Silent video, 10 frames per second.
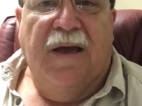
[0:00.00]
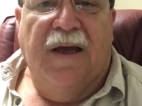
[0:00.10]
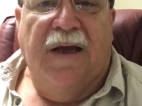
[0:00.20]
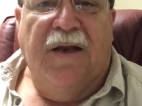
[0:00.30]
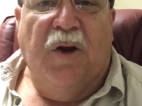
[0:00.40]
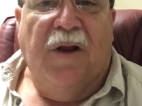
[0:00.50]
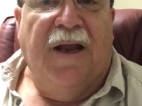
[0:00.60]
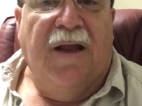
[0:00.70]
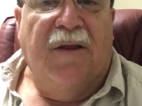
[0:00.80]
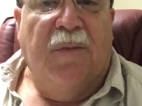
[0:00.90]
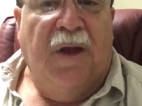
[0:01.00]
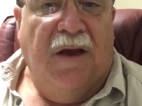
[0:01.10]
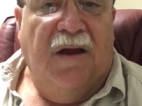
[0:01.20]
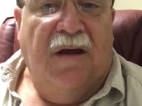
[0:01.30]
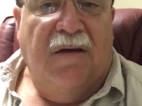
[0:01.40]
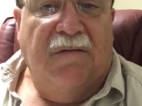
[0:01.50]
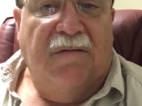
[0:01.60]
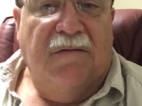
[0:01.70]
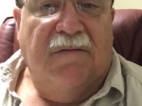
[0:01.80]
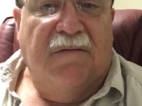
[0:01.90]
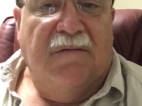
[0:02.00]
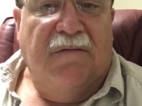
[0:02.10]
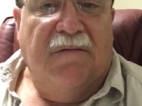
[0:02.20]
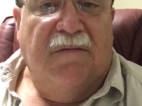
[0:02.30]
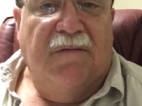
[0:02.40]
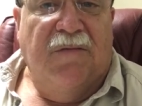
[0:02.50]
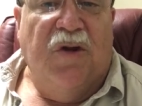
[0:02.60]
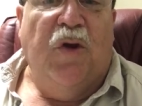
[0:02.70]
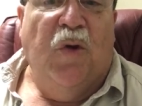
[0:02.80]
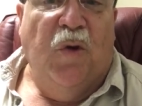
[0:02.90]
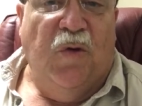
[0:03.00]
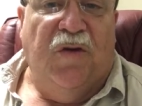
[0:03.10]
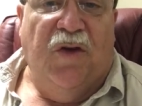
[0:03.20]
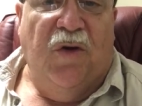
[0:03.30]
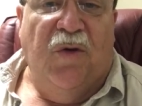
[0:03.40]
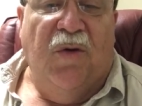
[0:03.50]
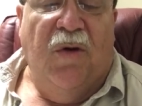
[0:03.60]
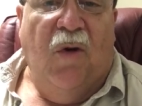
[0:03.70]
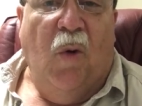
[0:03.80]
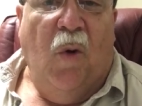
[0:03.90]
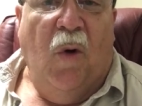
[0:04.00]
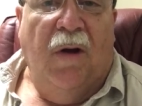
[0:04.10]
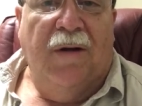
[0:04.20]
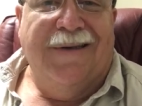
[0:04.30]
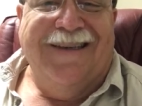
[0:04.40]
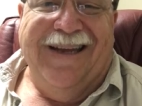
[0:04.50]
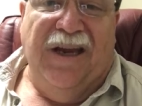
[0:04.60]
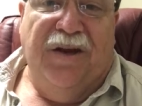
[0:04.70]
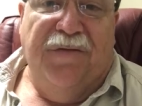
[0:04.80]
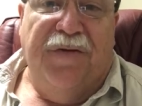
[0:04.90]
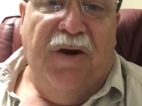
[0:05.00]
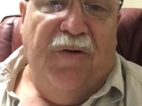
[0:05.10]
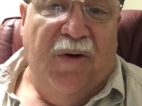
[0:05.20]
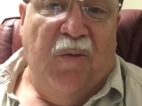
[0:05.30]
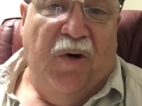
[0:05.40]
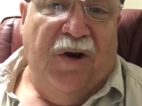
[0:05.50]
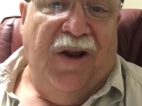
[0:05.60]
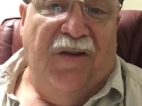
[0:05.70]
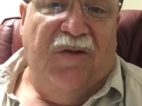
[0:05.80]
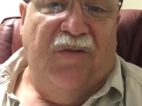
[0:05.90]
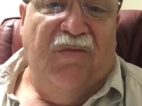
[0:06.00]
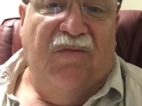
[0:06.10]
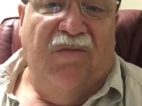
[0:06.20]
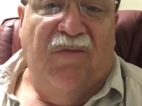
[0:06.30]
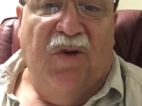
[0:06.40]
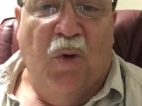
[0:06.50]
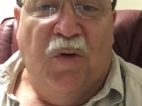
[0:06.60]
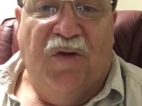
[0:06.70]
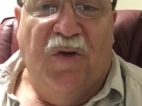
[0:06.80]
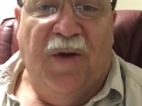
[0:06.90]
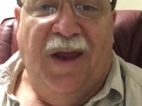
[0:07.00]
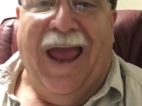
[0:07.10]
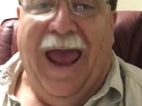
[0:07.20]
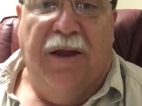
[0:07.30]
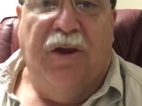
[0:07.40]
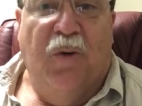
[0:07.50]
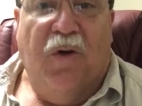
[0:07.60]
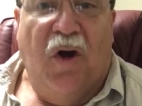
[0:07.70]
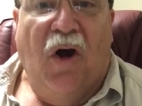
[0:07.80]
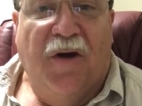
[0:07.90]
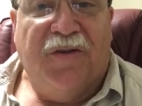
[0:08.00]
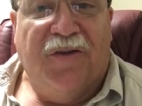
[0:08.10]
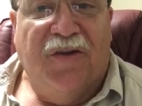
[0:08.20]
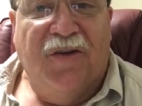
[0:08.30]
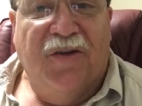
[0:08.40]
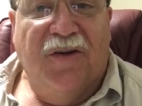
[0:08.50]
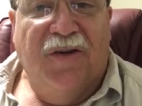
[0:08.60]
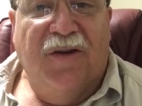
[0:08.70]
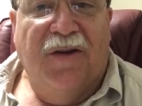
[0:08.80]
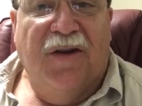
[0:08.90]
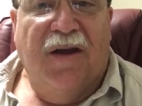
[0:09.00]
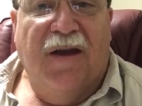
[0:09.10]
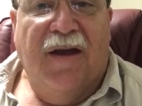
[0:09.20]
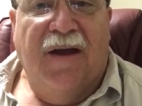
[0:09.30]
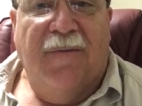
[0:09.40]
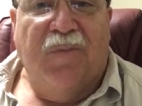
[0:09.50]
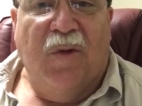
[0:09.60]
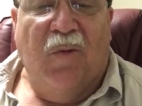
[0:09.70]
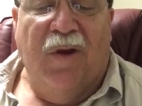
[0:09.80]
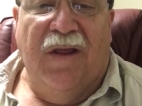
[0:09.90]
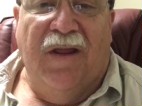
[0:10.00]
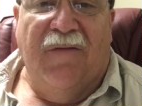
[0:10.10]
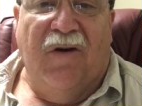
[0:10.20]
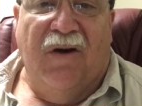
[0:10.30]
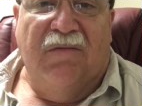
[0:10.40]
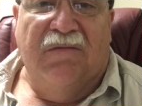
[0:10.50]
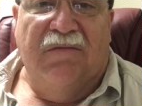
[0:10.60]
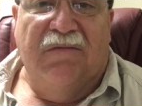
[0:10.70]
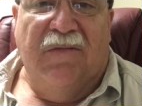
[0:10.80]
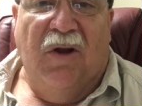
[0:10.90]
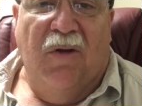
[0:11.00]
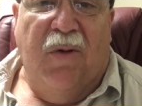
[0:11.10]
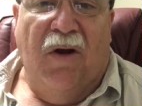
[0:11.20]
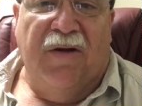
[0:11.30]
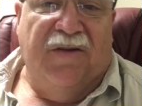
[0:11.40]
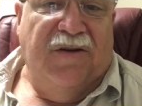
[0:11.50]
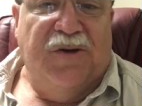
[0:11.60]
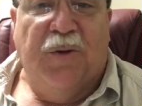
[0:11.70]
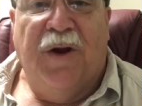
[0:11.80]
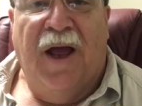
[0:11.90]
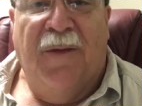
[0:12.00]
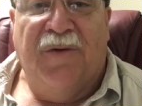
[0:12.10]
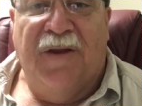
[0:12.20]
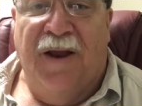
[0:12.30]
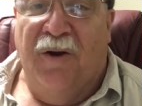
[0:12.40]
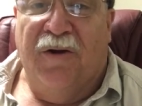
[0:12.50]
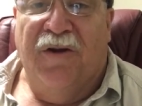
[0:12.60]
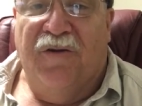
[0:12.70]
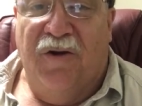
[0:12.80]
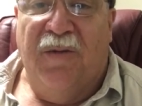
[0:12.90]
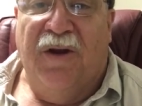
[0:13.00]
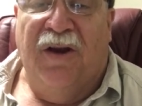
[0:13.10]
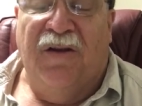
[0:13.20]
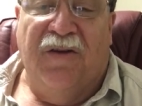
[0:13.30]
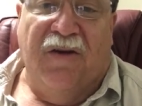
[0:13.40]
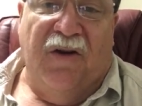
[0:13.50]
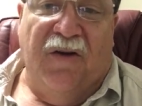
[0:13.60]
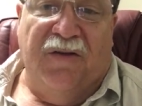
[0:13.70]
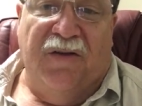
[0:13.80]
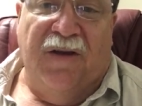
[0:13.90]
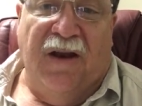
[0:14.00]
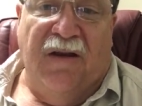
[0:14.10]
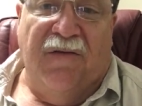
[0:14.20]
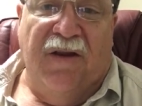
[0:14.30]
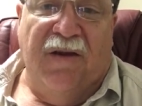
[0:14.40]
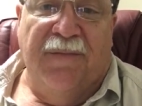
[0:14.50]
not letting the media use you or interfere in what it is you're doing at your cost, when they've got long pockets and short arms and they're not contributing to the cost of any of